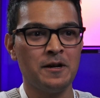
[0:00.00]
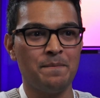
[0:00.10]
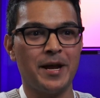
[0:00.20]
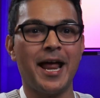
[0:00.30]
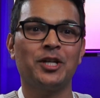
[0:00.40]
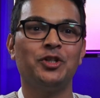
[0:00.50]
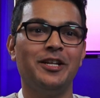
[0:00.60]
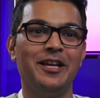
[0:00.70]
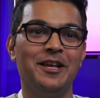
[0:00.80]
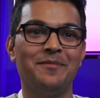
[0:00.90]
But
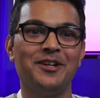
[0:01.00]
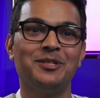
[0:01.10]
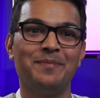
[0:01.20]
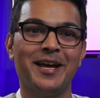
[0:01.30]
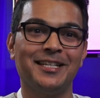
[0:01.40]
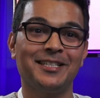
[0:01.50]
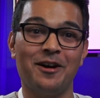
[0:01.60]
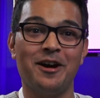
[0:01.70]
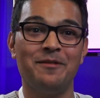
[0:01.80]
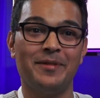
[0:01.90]
actually, in my spare
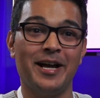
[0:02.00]
time,